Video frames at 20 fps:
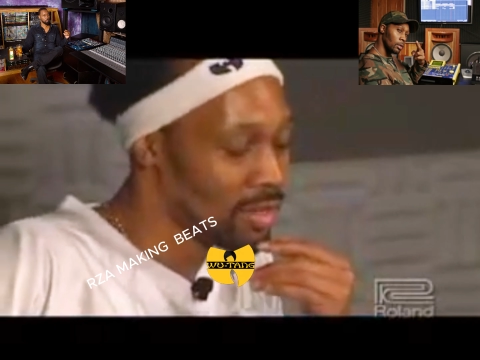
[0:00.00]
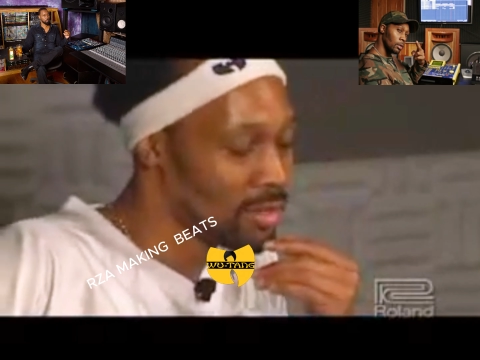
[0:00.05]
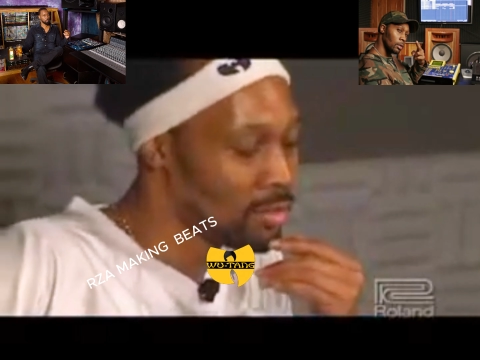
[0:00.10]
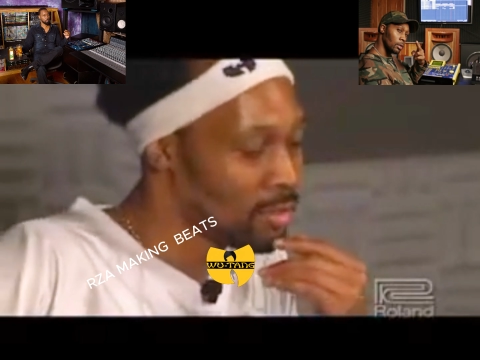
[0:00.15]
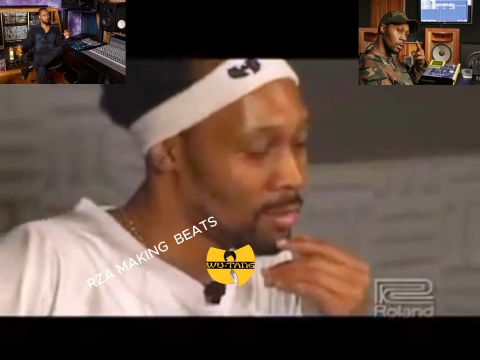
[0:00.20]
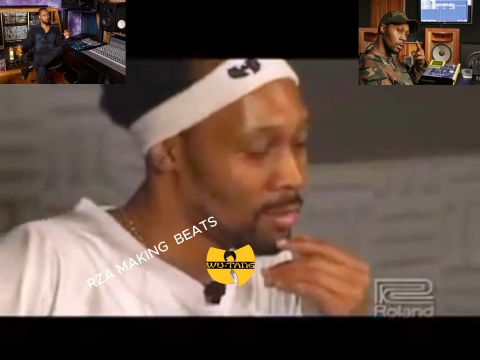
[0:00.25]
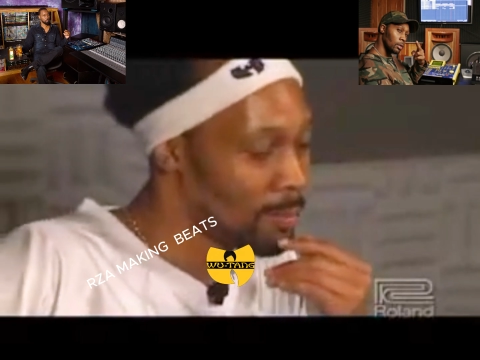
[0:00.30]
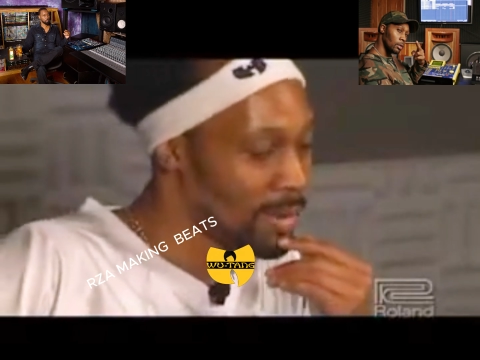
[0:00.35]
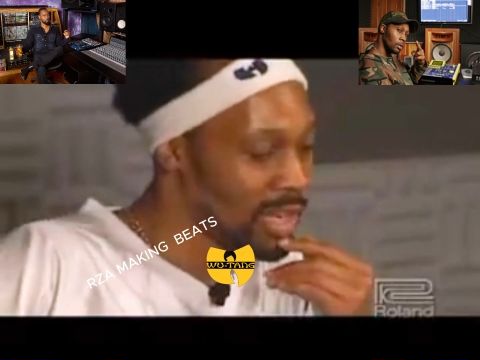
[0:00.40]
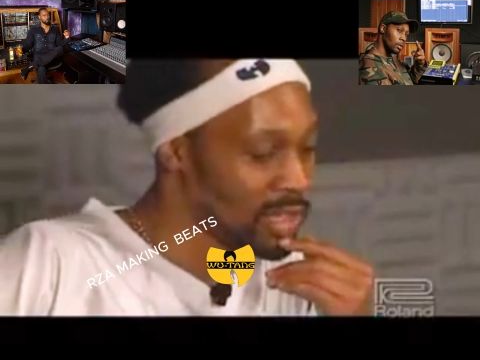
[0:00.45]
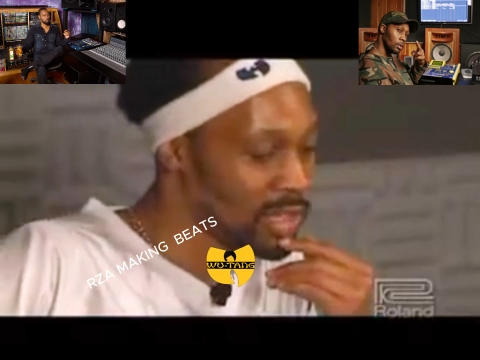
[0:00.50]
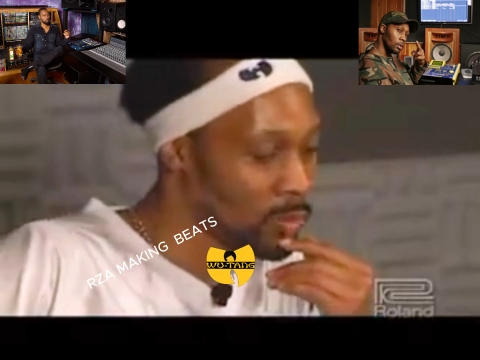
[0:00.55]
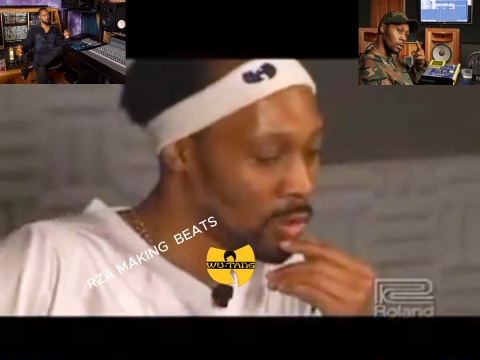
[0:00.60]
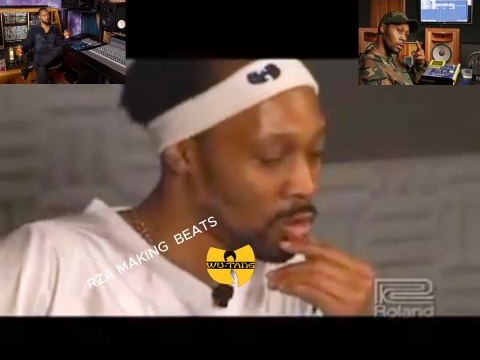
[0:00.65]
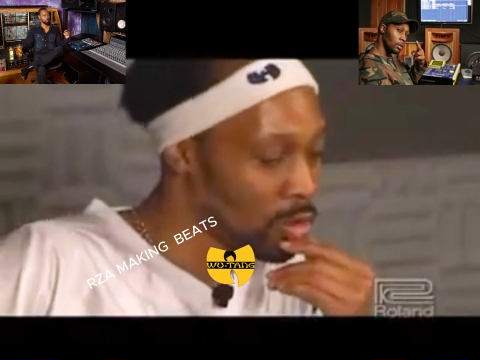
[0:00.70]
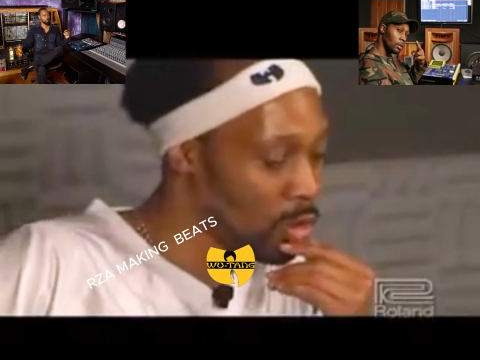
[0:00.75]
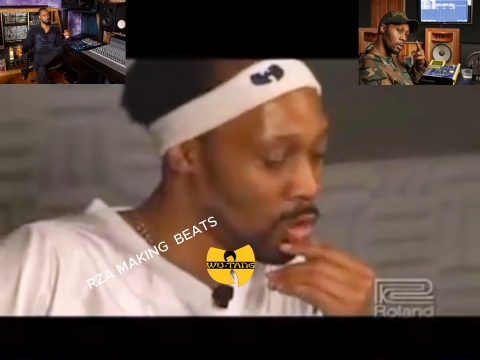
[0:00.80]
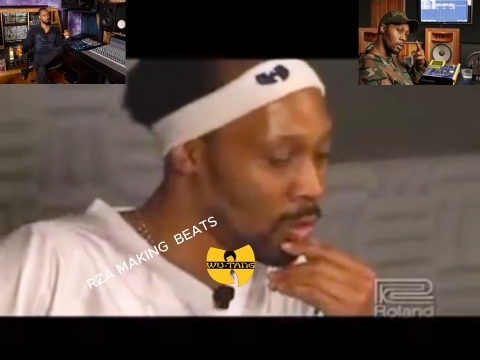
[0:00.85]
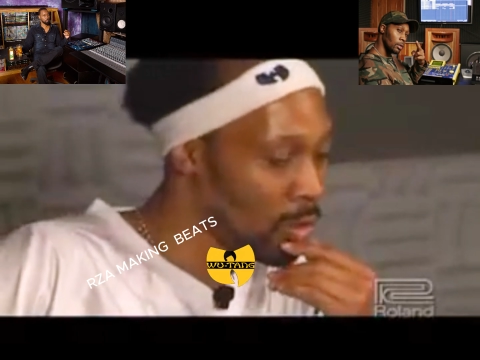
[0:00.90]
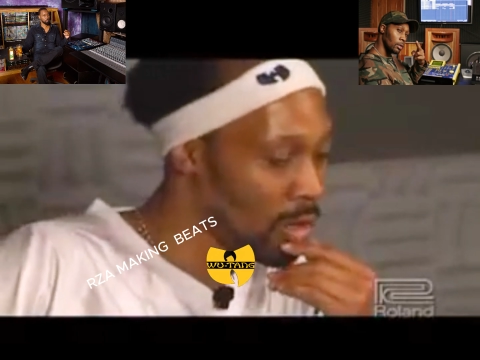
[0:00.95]
the bass
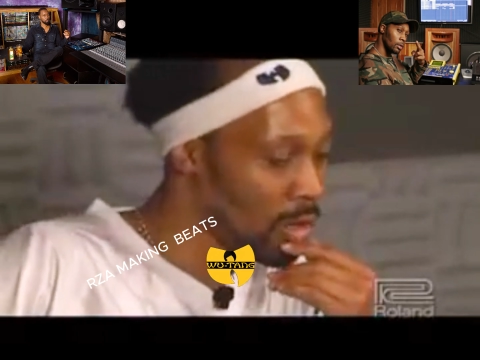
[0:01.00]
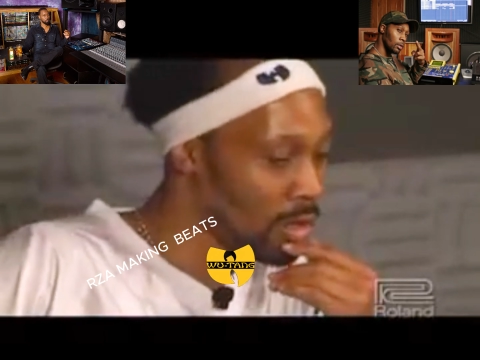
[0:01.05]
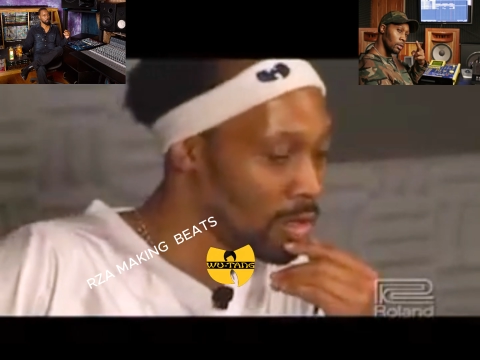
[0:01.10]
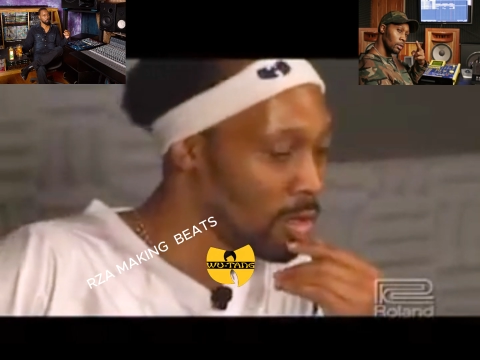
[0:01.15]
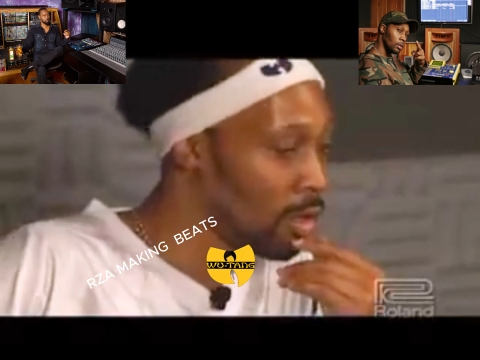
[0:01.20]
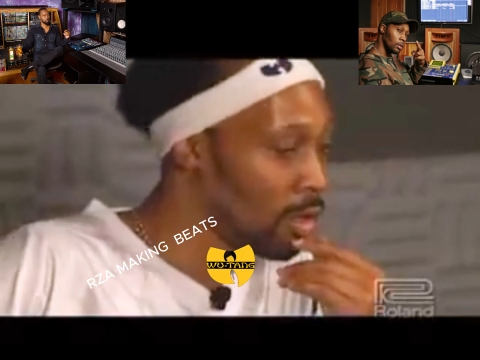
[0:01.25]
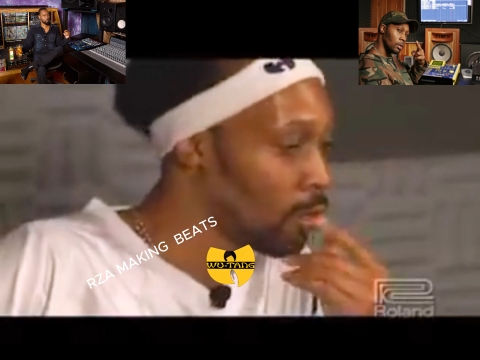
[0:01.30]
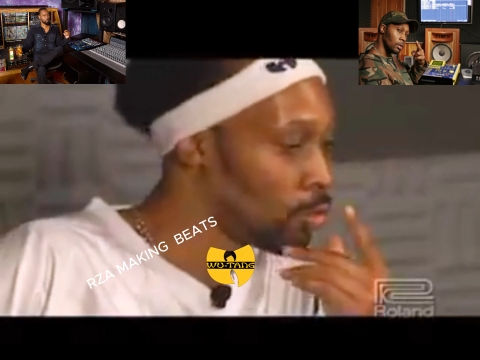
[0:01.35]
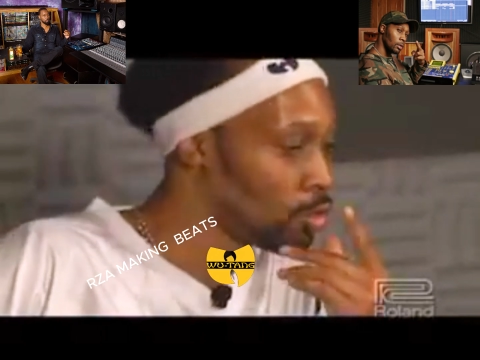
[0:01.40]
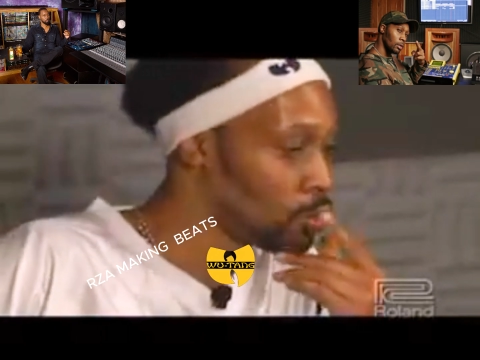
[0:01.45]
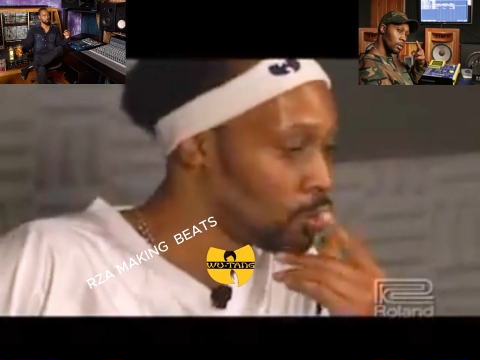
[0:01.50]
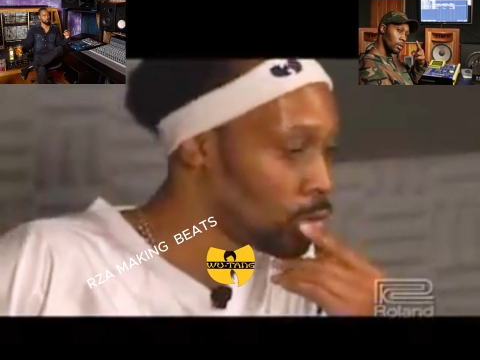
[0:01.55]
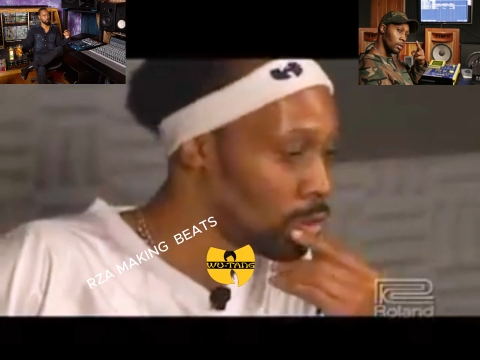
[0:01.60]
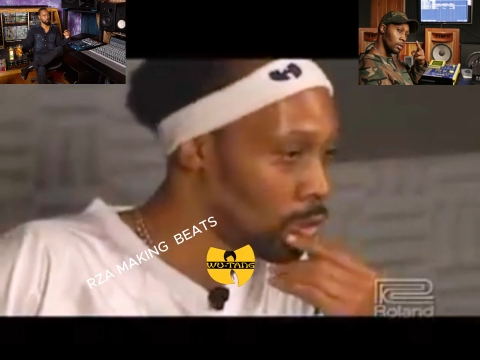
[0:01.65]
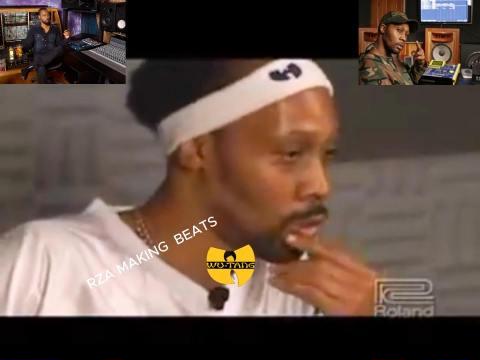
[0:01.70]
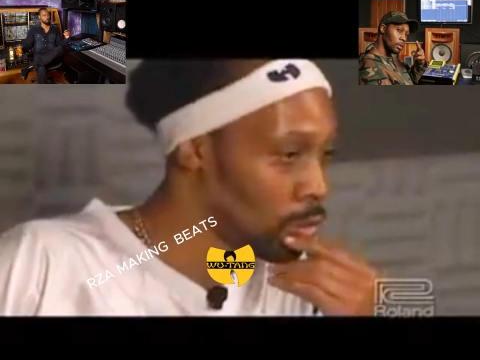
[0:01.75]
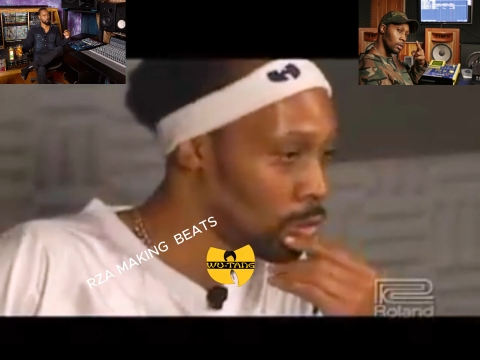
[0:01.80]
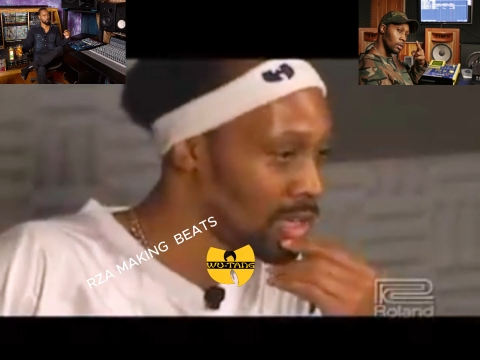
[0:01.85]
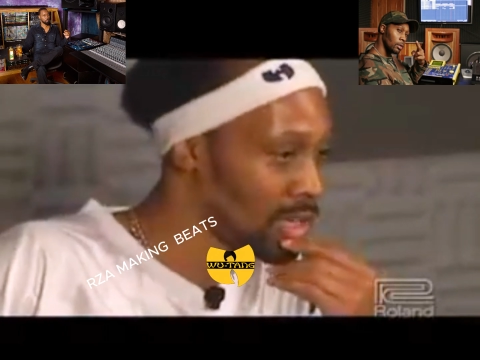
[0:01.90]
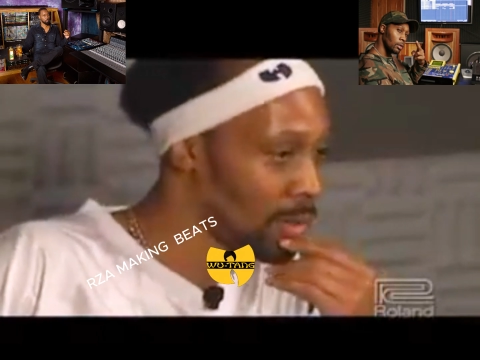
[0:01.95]
101, the old
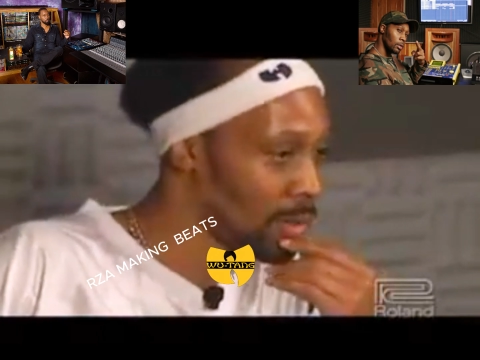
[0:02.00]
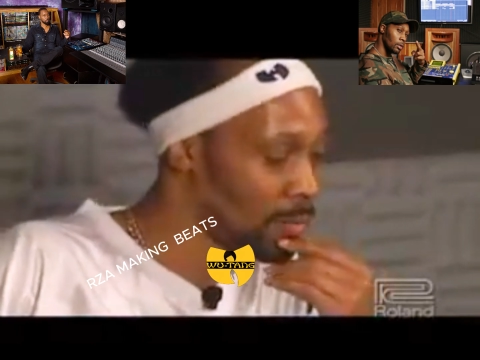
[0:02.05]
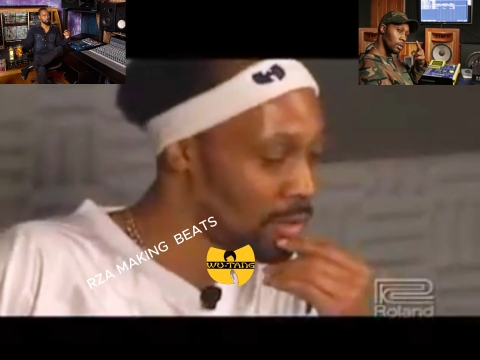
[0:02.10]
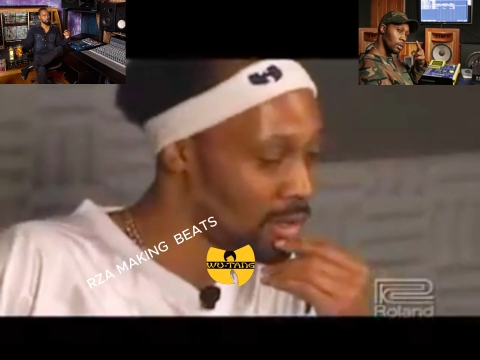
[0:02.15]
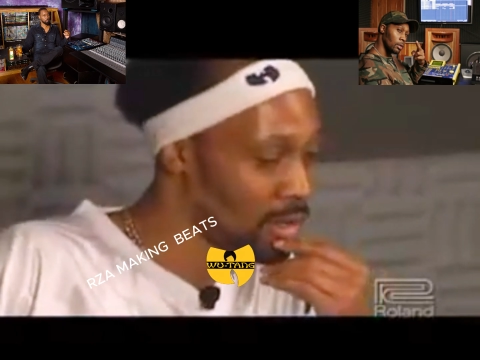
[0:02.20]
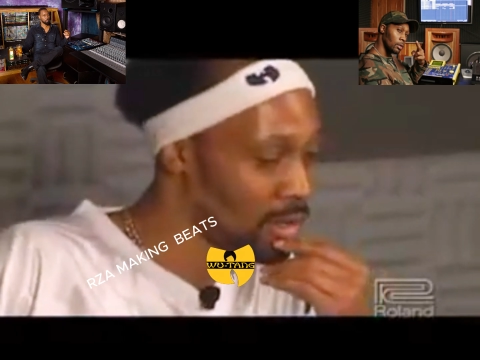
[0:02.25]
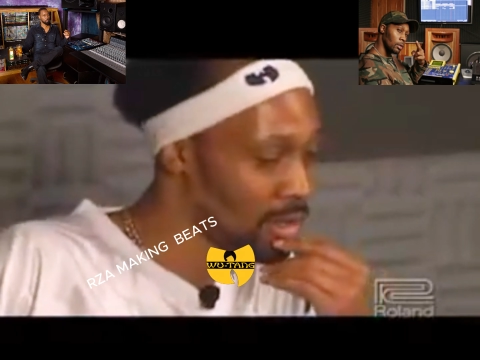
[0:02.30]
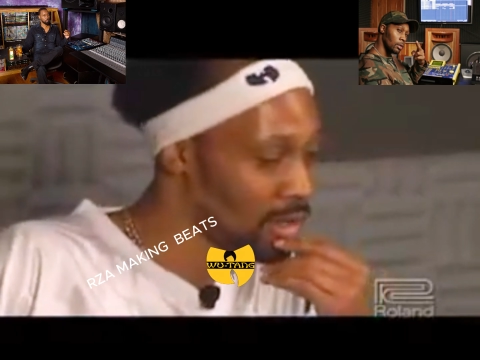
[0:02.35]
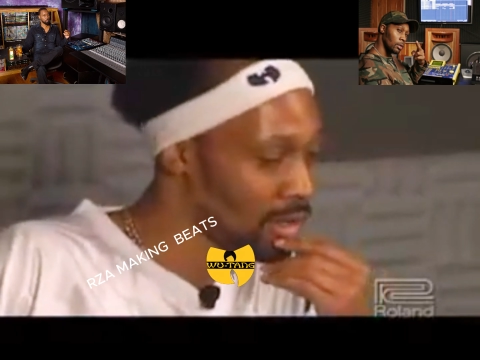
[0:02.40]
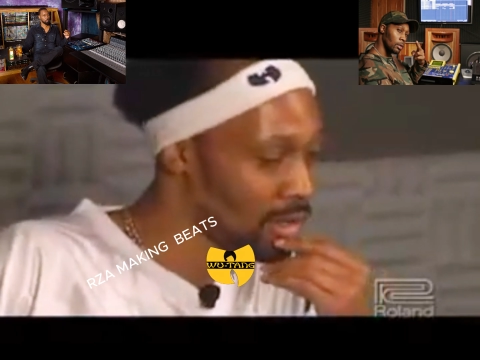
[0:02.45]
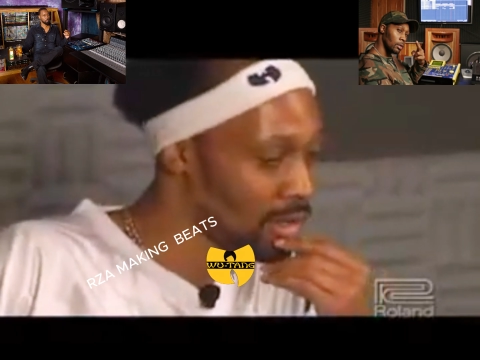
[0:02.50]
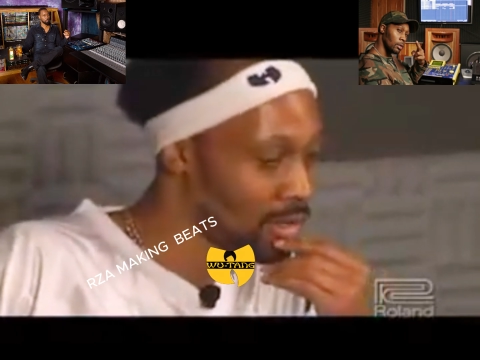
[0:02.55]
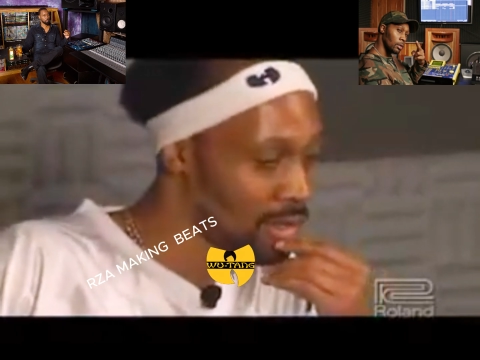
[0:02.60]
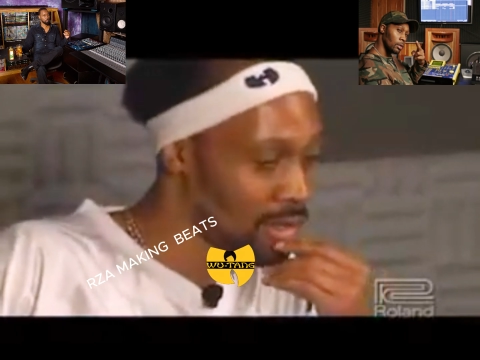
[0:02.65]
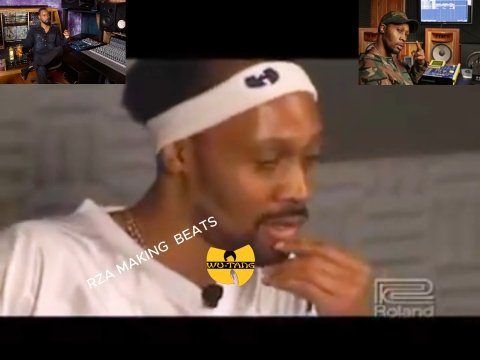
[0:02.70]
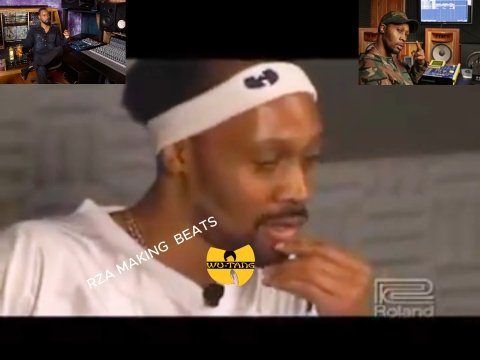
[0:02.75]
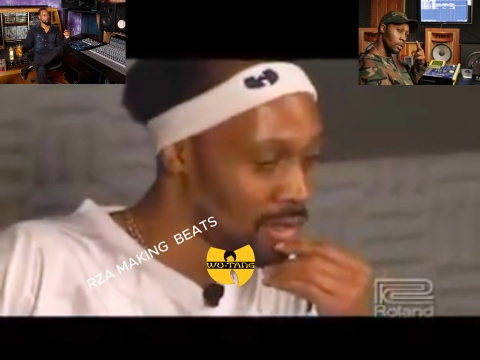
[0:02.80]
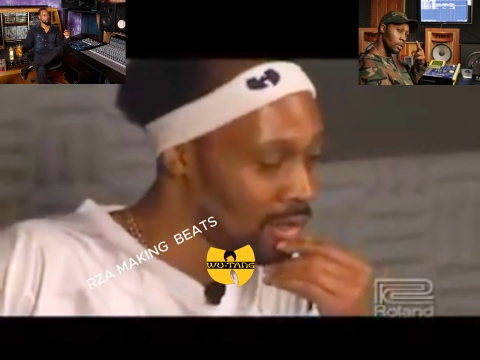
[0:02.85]
Junos y'all put in there,